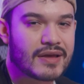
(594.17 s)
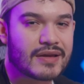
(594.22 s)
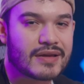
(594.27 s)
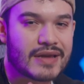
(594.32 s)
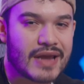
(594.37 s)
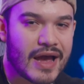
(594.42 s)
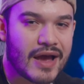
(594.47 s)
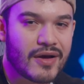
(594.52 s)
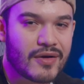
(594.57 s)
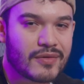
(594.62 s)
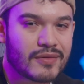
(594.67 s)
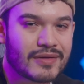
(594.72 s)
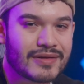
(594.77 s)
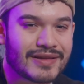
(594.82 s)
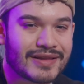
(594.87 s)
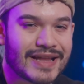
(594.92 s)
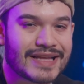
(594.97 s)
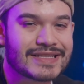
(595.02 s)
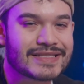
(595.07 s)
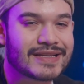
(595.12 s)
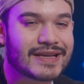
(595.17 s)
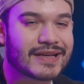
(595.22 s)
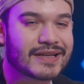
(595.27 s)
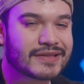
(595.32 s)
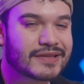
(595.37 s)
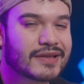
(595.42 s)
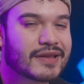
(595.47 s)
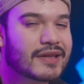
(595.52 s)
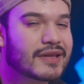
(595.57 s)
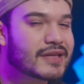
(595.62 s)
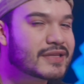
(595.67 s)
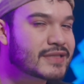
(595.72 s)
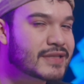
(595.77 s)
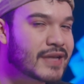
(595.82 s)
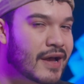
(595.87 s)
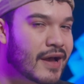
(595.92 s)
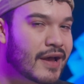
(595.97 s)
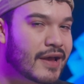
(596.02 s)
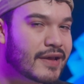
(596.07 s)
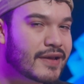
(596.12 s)
Now, let's get into the
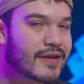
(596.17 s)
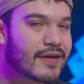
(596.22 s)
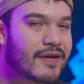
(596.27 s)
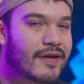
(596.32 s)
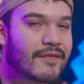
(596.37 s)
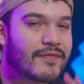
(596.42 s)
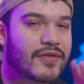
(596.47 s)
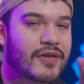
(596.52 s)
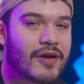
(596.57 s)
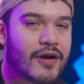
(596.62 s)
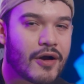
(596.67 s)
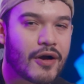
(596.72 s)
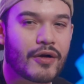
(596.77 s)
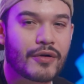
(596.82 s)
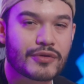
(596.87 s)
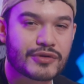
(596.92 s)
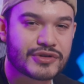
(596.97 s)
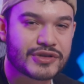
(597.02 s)
design of the ROG